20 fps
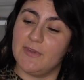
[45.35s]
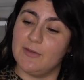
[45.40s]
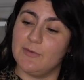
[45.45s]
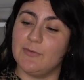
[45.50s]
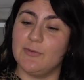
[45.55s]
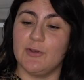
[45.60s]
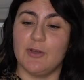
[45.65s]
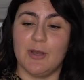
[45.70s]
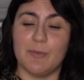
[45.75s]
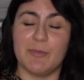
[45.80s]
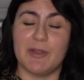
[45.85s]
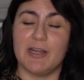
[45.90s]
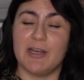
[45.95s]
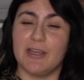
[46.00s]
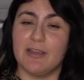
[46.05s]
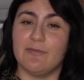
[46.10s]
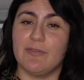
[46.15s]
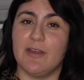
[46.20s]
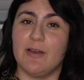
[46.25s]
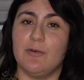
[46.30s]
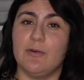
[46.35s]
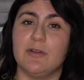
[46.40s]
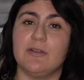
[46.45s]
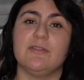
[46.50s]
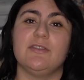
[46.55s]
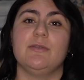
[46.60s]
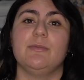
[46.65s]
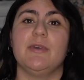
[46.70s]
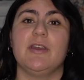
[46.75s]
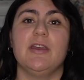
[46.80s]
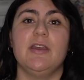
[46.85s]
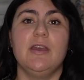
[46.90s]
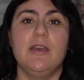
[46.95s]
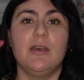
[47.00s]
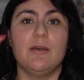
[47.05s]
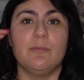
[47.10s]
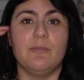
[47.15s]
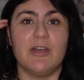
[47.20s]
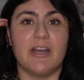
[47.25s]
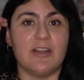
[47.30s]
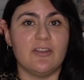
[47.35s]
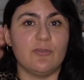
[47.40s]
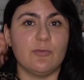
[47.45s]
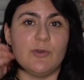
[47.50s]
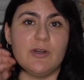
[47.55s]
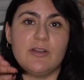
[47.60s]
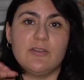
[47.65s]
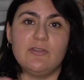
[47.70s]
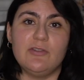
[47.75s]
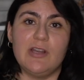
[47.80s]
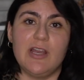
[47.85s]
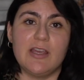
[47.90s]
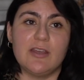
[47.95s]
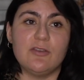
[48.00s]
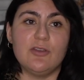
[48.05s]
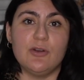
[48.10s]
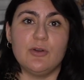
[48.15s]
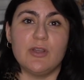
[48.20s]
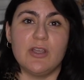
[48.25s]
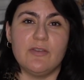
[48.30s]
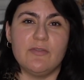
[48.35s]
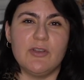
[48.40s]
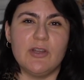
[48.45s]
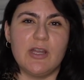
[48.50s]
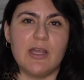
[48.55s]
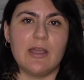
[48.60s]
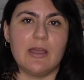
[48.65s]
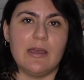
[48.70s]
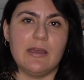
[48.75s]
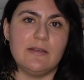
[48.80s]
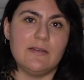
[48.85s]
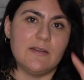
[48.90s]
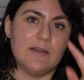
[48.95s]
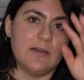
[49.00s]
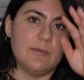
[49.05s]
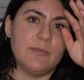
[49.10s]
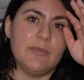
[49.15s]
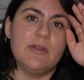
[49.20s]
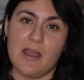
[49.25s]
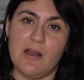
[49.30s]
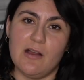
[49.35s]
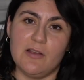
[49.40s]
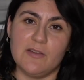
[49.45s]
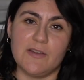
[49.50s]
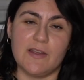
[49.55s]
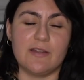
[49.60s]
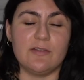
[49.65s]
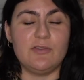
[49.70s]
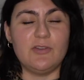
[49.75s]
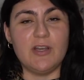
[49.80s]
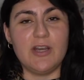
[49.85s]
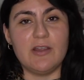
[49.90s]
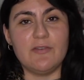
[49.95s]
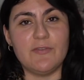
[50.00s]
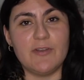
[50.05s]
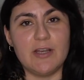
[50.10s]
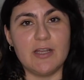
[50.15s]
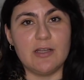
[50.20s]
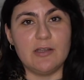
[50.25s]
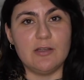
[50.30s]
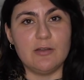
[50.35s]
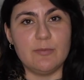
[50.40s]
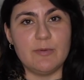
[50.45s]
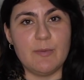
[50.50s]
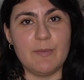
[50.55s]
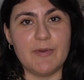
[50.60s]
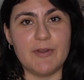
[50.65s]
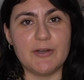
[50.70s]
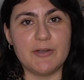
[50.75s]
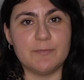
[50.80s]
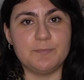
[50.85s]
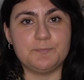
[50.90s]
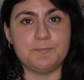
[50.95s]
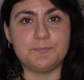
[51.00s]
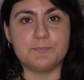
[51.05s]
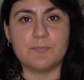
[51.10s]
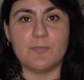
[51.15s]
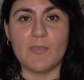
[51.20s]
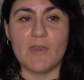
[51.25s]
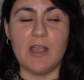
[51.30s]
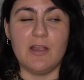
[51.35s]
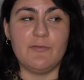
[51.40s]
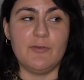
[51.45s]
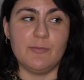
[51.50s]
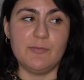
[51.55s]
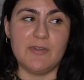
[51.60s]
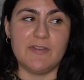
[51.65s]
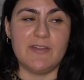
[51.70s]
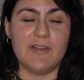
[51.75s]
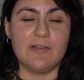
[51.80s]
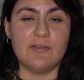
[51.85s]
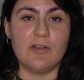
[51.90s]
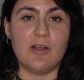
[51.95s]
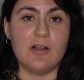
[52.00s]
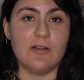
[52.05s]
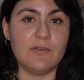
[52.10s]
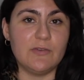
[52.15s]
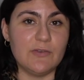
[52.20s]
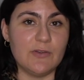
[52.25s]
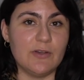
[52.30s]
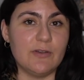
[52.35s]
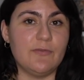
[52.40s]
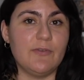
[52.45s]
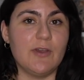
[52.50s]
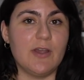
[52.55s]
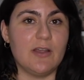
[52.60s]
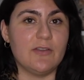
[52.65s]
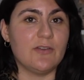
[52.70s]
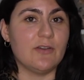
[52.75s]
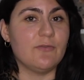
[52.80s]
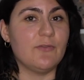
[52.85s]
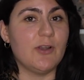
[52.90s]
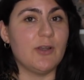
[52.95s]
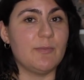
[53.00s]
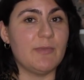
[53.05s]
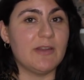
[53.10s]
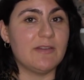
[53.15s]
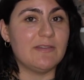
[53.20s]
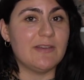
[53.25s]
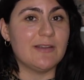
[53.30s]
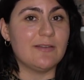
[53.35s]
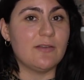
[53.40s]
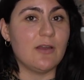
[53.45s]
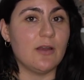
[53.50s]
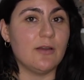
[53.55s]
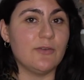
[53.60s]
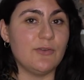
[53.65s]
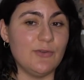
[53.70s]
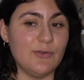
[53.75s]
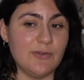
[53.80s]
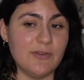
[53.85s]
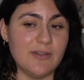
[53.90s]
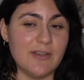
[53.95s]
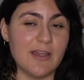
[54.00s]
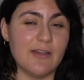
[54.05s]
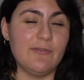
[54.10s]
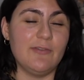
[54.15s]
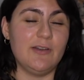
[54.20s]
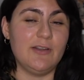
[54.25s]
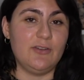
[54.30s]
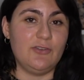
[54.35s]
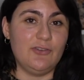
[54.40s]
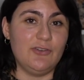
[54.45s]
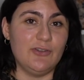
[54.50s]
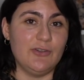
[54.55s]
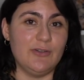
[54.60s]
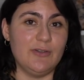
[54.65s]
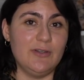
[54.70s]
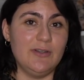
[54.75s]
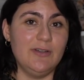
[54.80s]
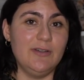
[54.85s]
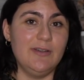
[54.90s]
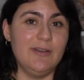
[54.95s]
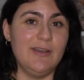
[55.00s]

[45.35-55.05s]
So I'm gonna give that one to me. But I just wanted to like, you know, give you like a heads up. I was like, today I'm feeling a little bit better. I filmed a TikTok. So if you guys aren't following me on TikTok, you definitely should.